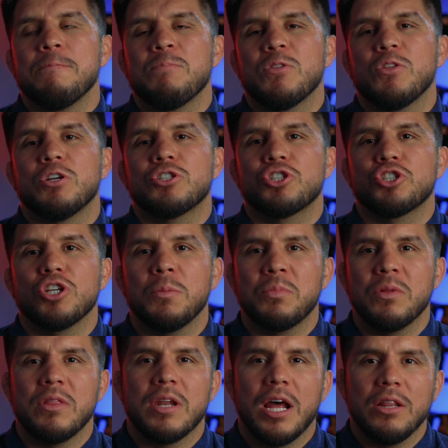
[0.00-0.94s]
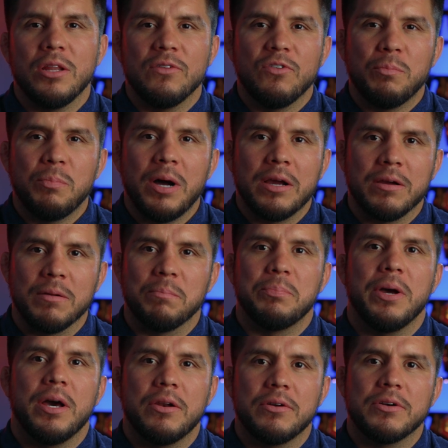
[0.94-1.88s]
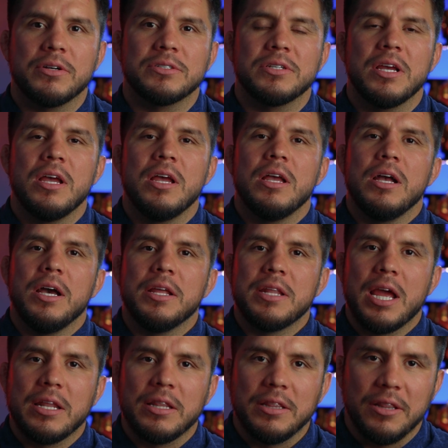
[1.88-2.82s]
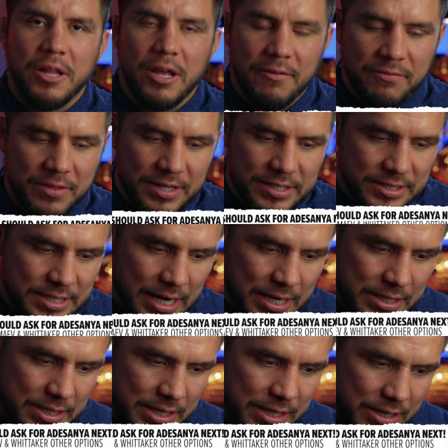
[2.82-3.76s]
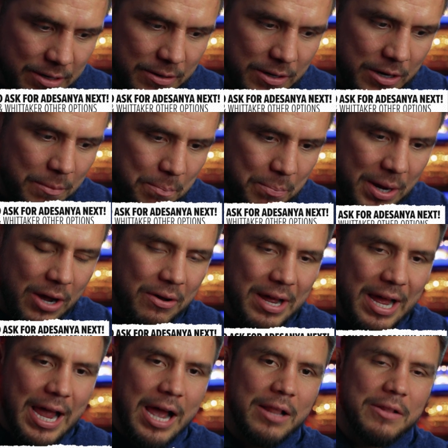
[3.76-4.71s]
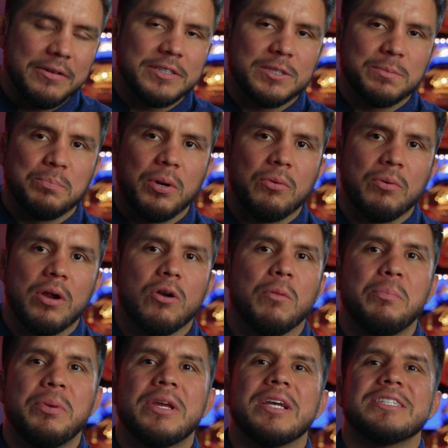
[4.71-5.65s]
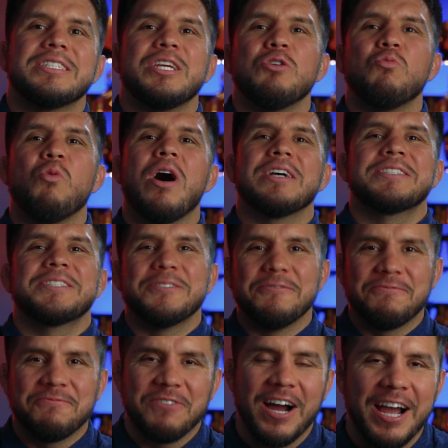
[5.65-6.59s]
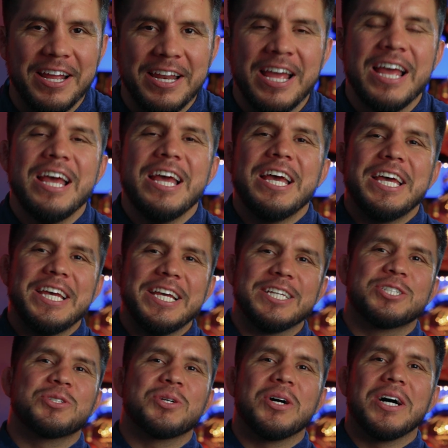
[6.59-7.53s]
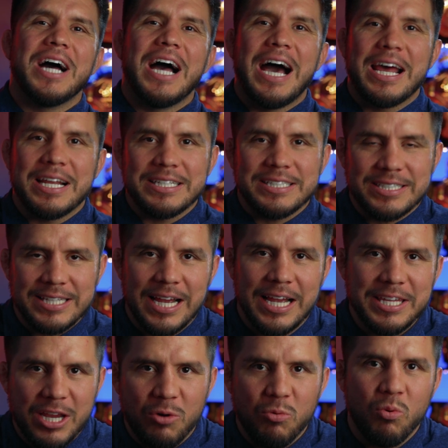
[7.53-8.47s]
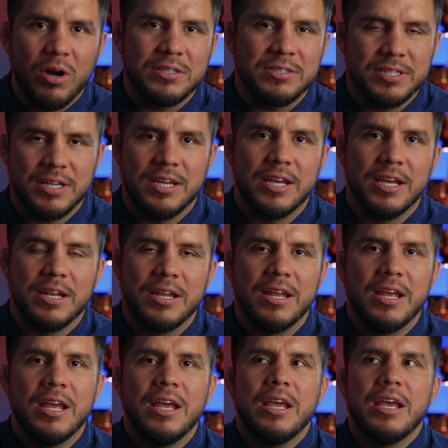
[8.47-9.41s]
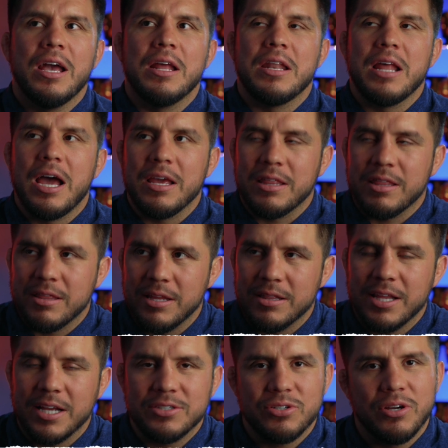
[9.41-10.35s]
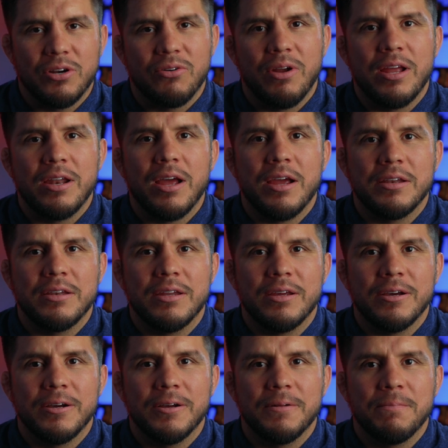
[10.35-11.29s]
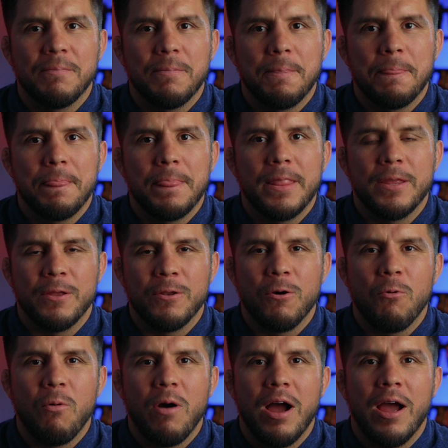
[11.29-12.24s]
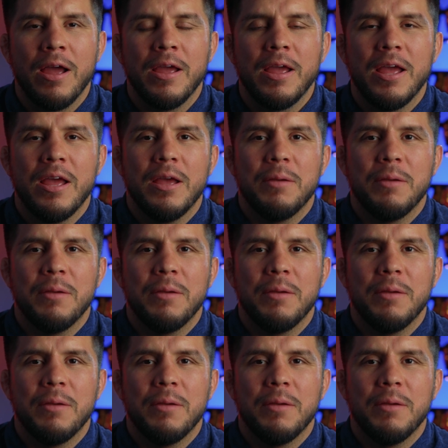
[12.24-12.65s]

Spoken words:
There's something that I love about competitors, and I love this idea about Alex Pereira because he wants to fight Israel Adesanya once again, and I think that's a great idea. You know why?